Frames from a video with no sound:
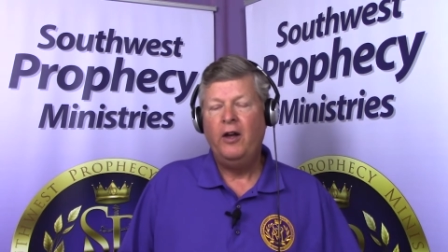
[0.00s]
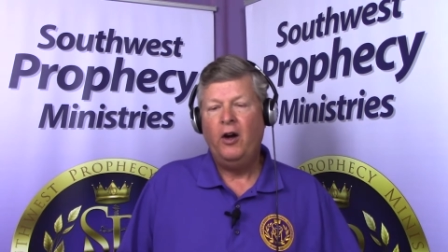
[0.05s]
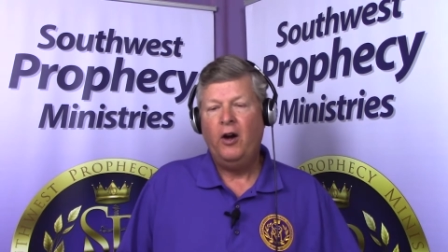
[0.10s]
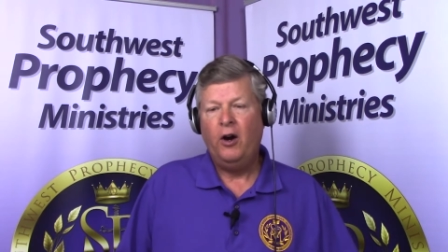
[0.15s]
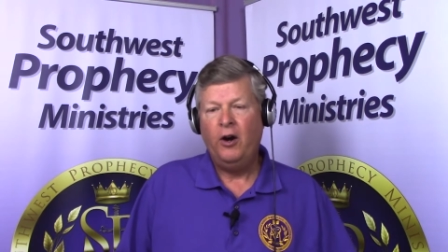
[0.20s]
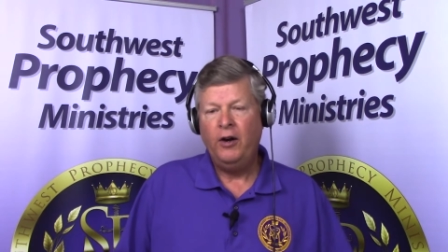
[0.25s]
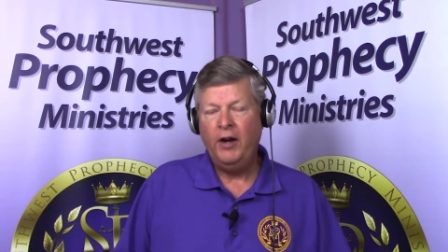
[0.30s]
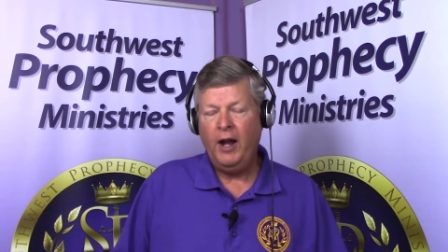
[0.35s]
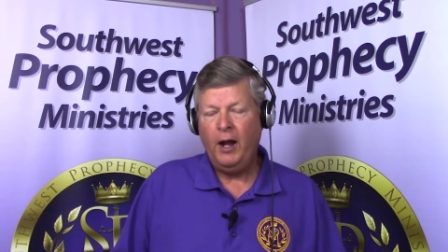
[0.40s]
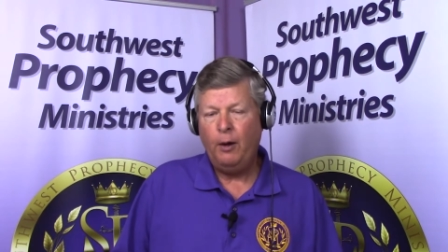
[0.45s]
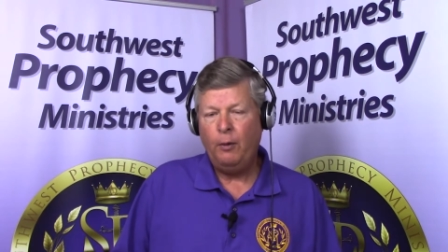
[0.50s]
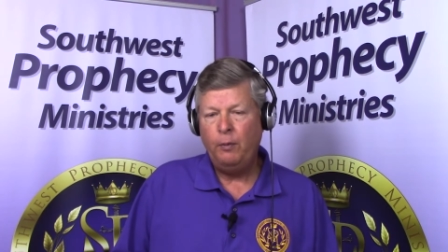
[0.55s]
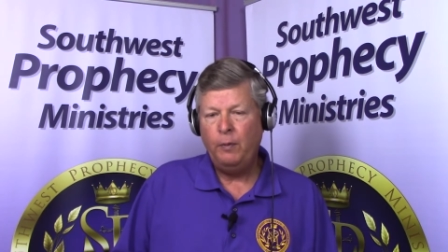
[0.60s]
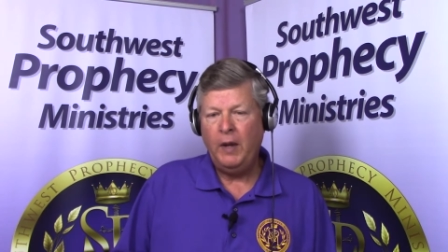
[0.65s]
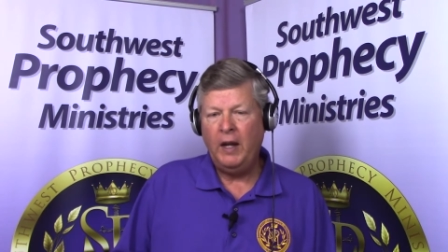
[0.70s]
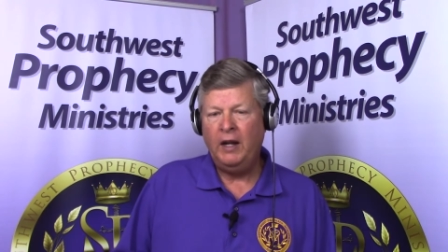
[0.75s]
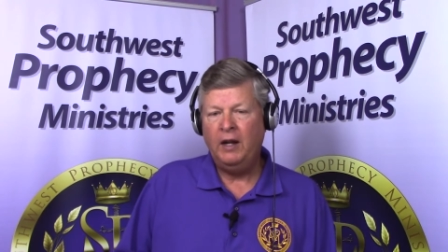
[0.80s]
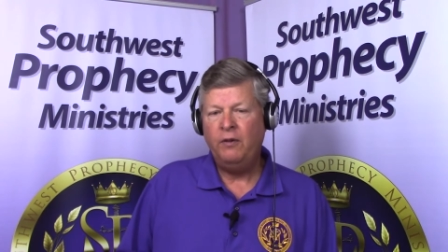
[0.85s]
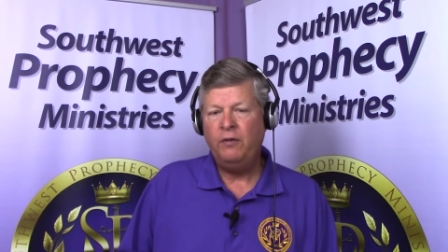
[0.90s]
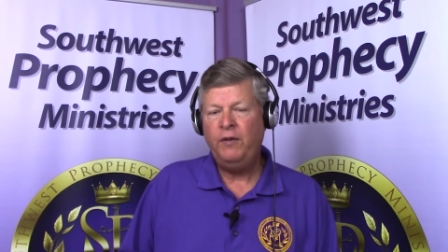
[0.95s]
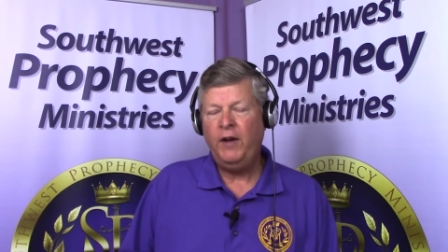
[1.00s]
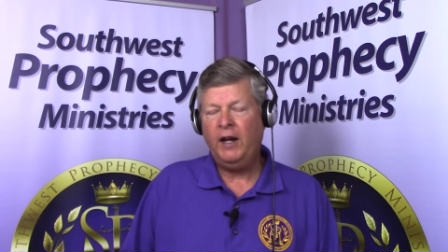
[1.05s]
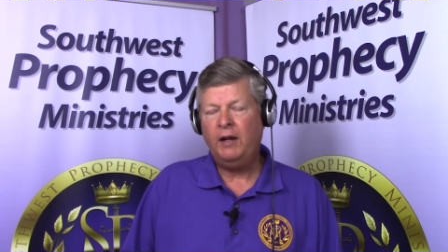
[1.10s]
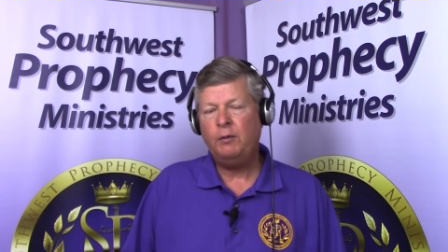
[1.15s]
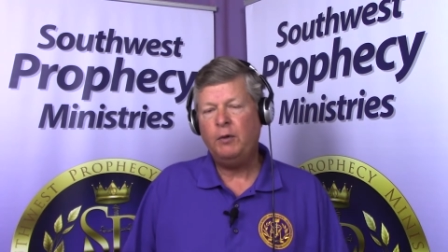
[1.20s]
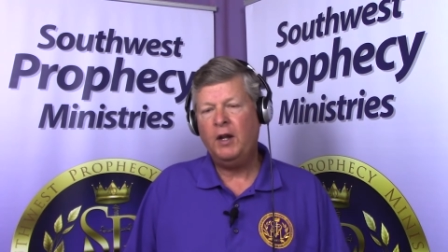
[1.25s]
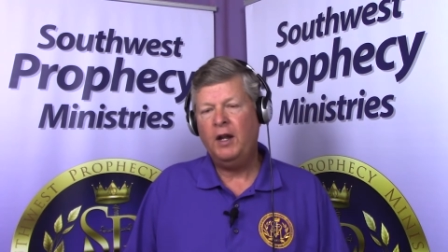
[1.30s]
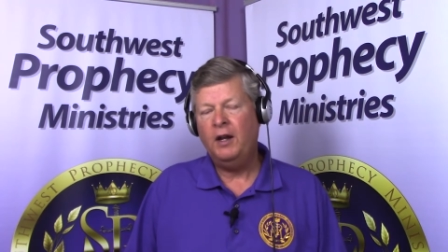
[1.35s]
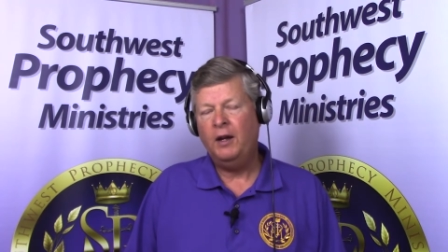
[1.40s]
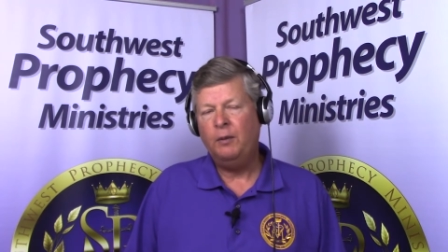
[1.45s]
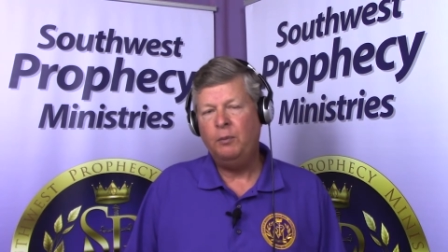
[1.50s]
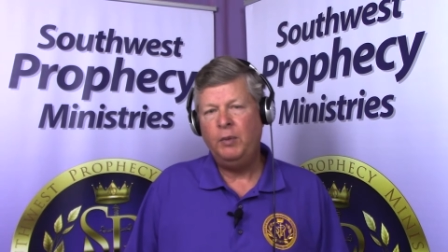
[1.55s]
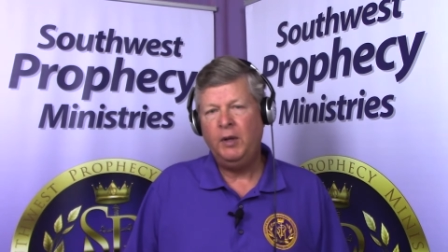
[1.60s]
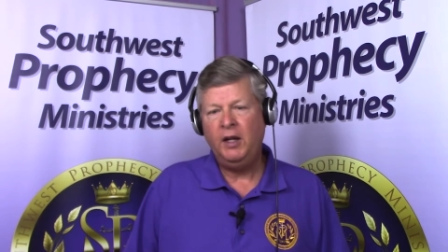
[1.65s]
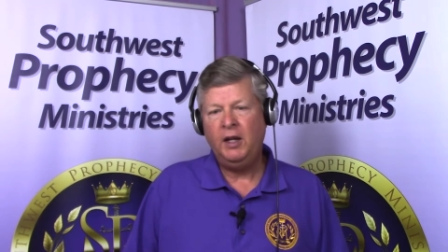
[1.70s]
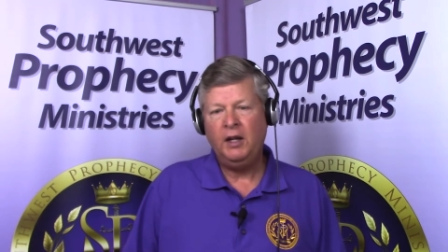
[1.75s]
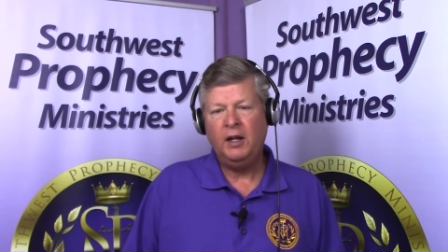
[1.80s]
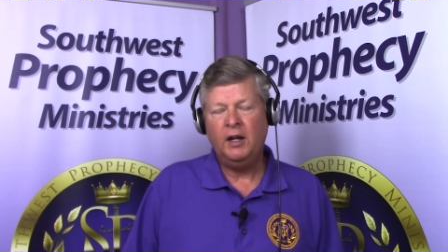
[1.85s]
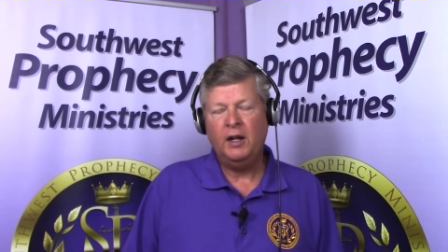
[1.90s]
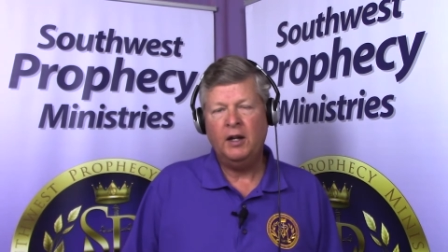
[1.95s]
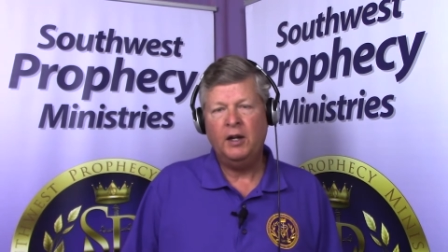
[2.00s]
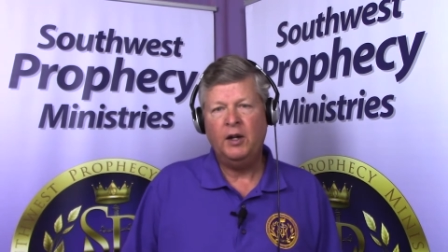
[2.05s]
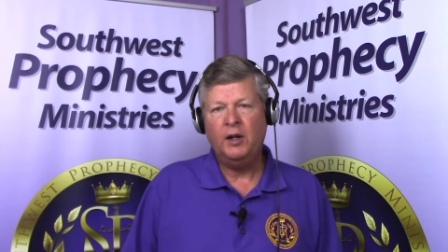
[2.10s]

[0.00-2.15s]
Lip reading: are now in effect being